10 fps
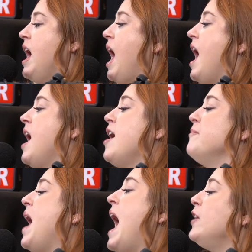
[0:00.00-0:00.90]

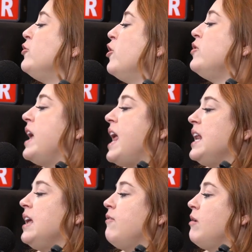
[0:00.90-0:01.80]
I don't know that
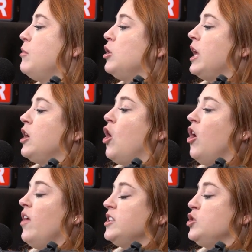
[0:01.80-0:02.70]
any of them are like all
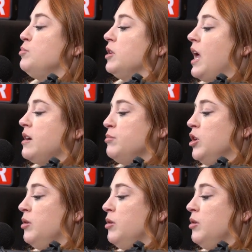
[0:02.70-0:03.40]
that super likable,